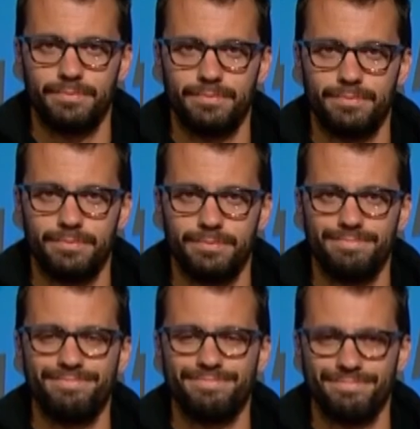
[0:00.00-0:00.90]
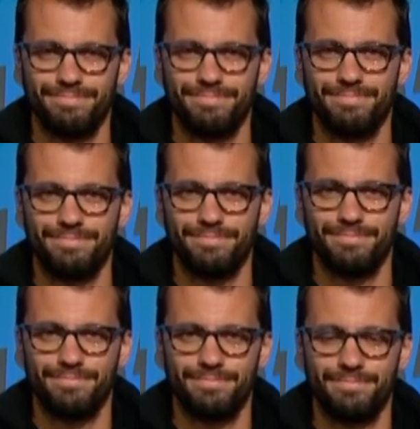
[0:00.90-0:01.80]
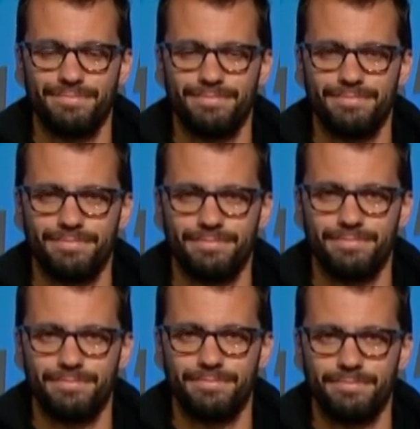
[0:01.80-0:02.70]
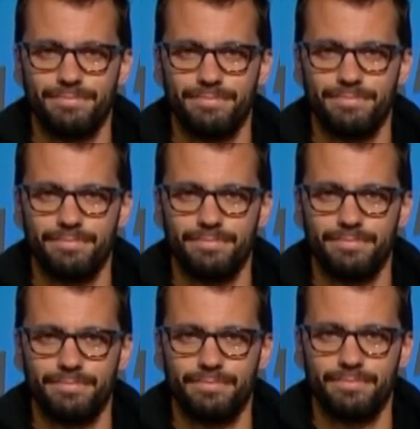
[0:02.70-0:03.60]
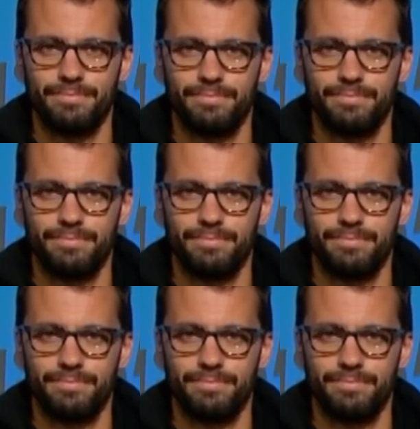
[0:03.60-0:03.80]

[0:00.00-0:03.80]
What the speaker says: (silent)